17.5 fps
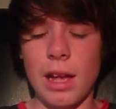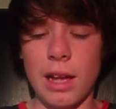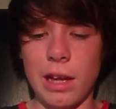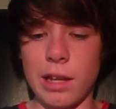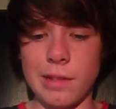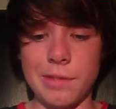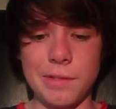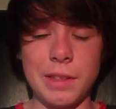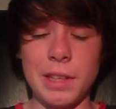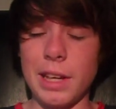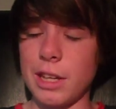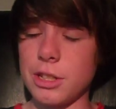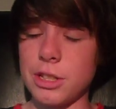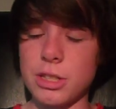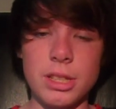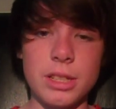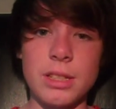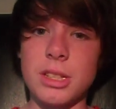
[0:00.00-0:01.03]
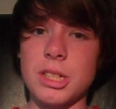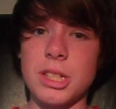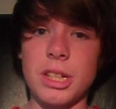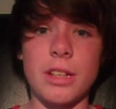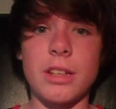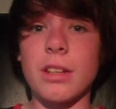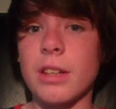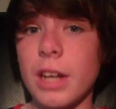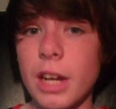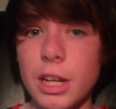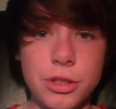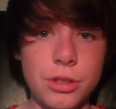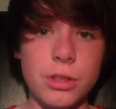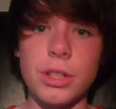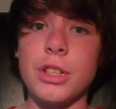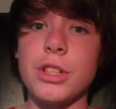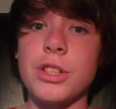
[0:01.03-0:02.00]
And yeah, I'd just like to say
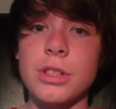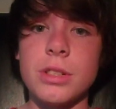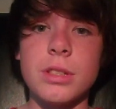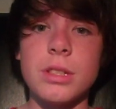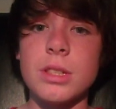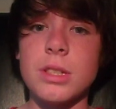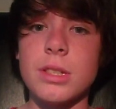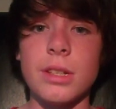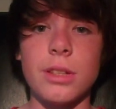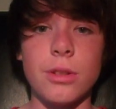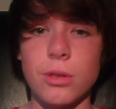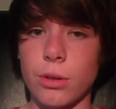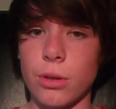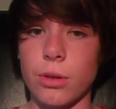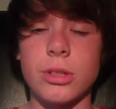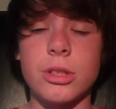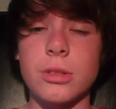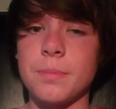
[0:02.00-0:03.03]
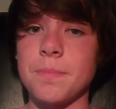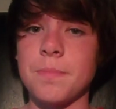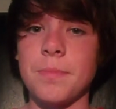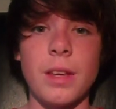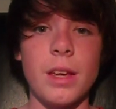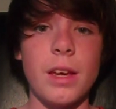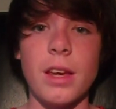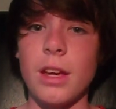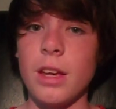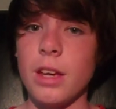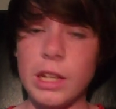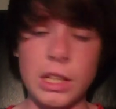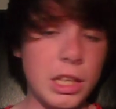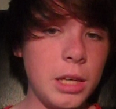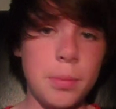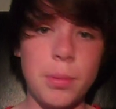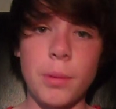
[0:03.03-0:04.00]
congratulations, you're awesome.
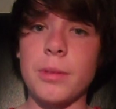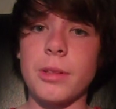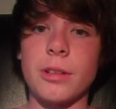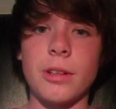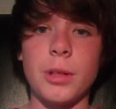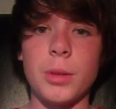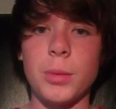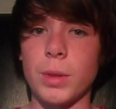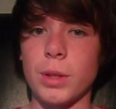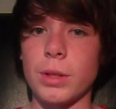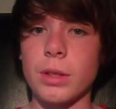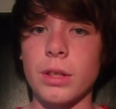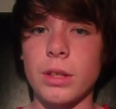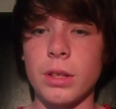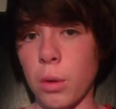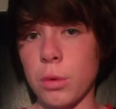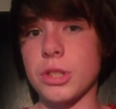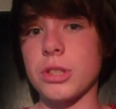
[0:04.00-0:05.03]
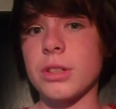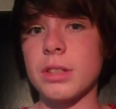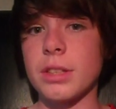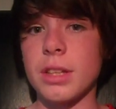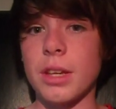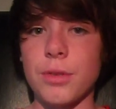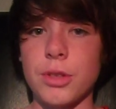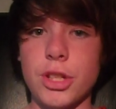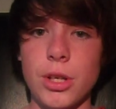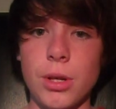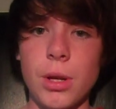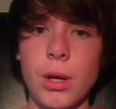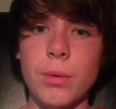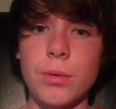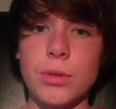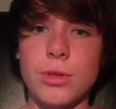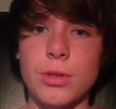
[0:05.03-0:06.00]
Keep up the great work. Also like to give a
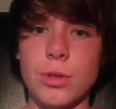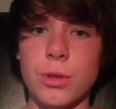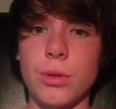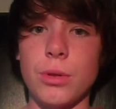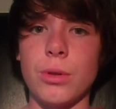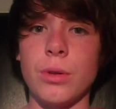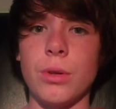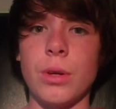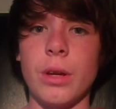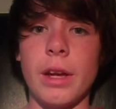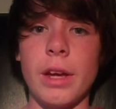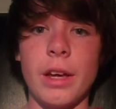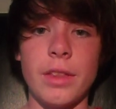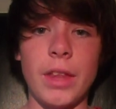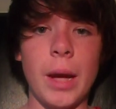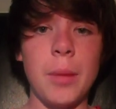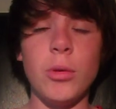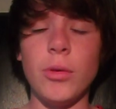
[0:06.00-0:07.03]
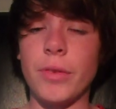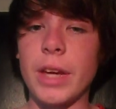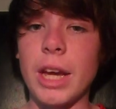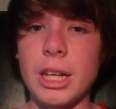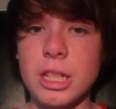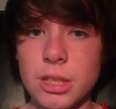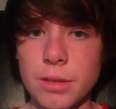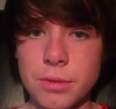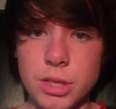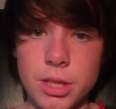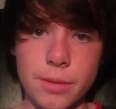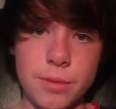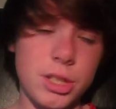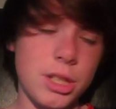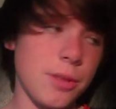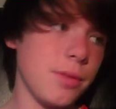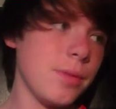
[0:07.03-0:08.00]
shout out to that movie guy
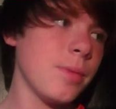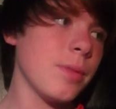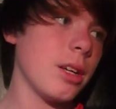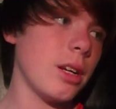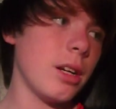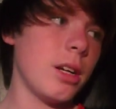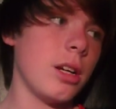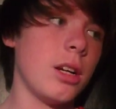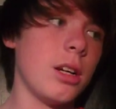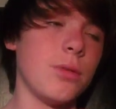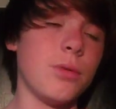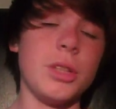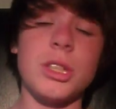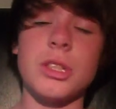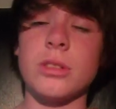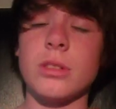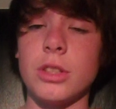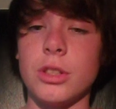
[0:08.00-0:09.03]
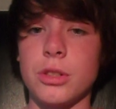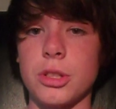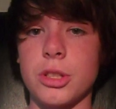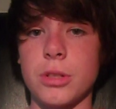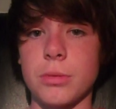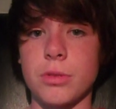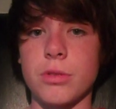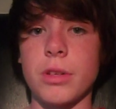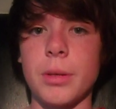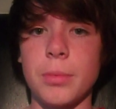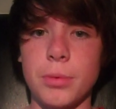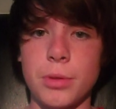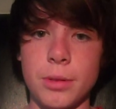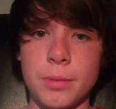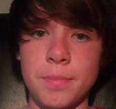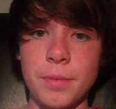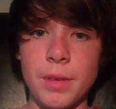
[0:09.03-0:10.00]
777. I recently just subscribed
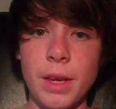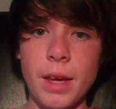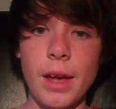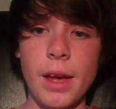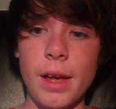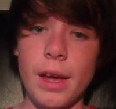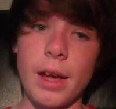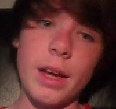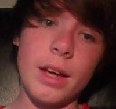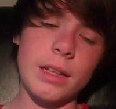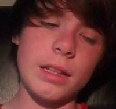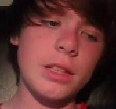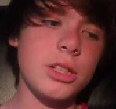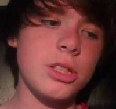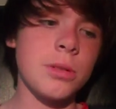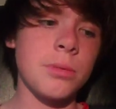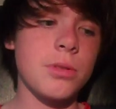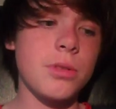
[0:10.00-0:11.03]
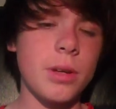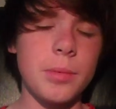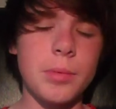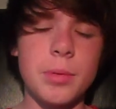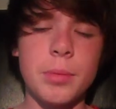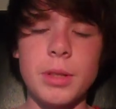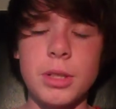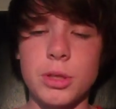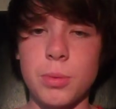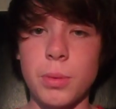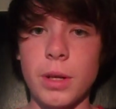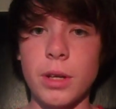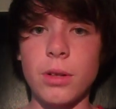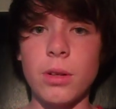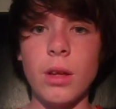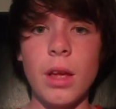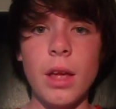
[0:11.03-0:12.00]
to him, and he subscribed to me as
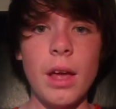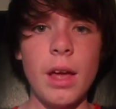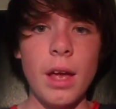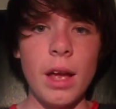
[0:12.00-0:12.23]
well.